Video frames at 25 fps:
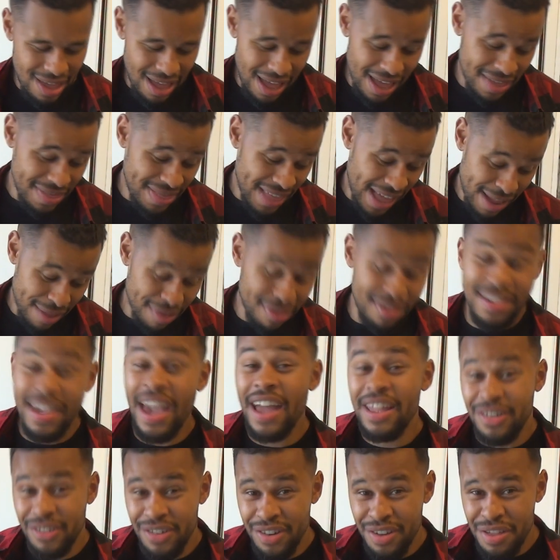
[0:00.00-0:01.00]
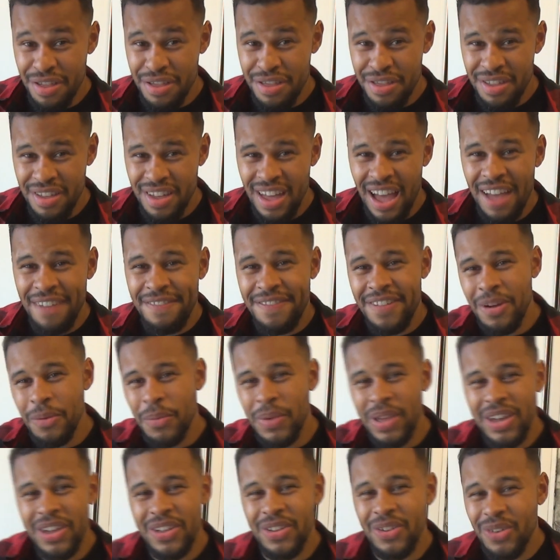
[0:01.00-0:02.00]
and that's generous. I think
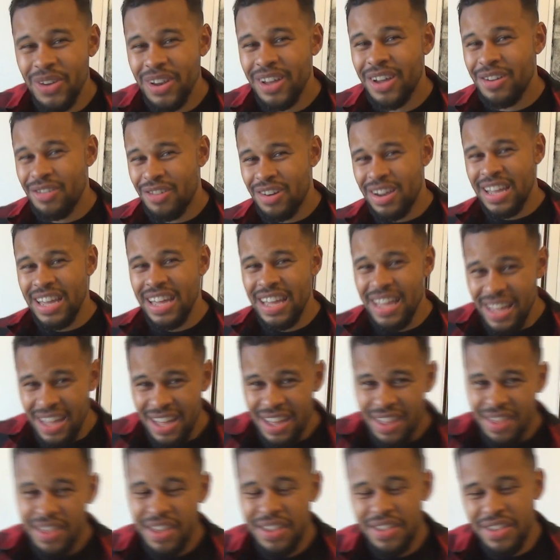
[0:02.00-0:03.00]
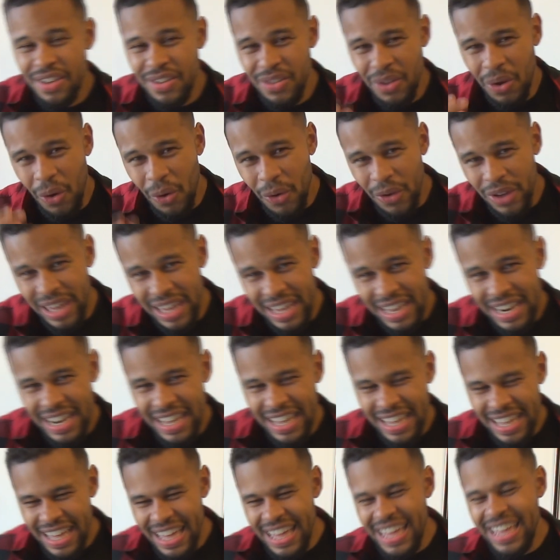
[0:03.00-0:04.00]
we can all agree that an
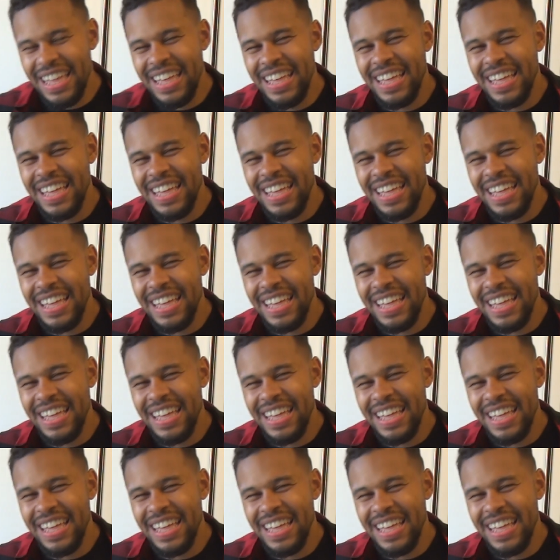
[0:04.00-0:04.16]
oily